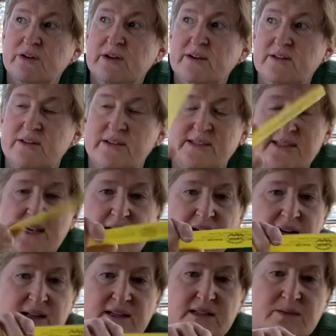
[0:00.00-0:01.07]
here to the side.
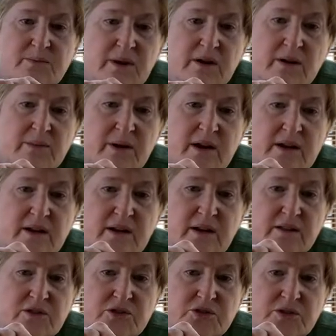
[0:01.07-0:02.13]
It is buried behind
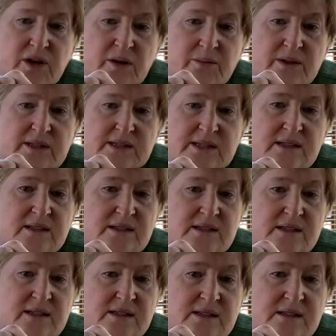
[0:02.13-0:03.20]
another shrub. It still
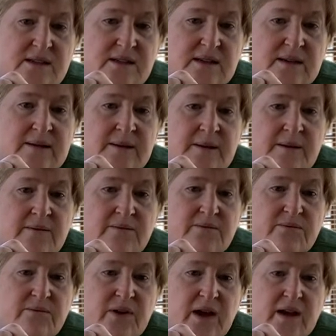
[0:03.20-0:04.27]
exists
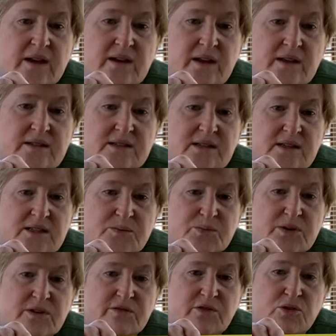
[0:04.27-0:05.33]
and it still has
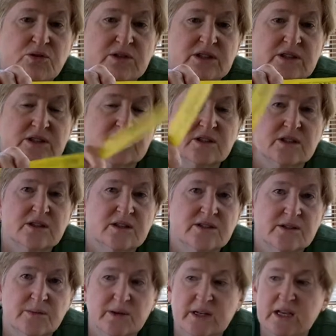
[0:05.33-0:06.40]
pretty foliage.
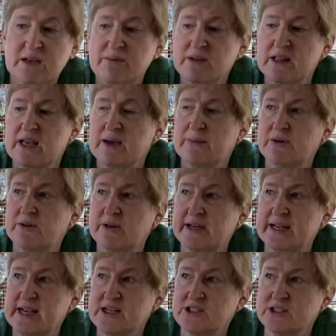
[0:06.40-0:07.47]
So I'm going to keep the label. And
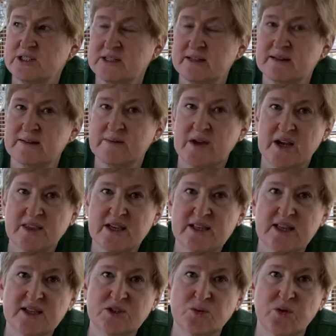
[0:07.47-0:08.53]
actually, I think
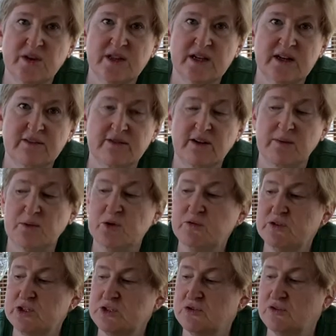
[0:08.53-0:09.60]
that's one that if I moved
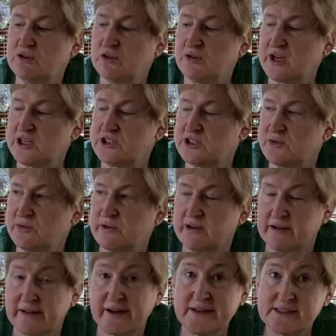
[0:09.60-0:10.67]
it to a location where
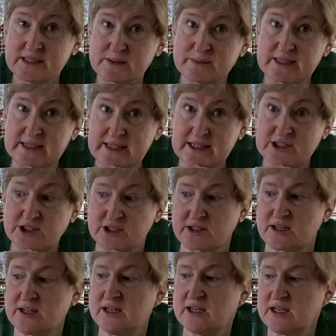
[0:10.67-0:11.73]
it got some
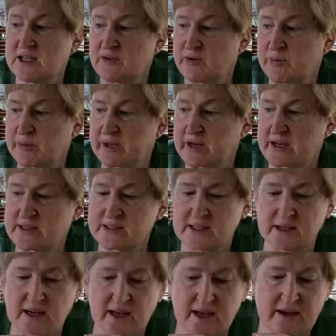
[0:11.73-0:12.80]
attention, it would be a nice
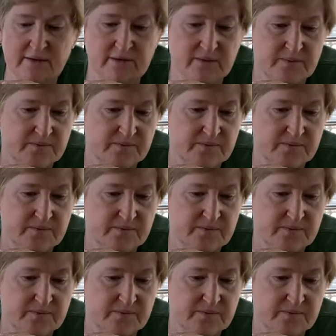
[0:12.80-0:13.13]
thing to have.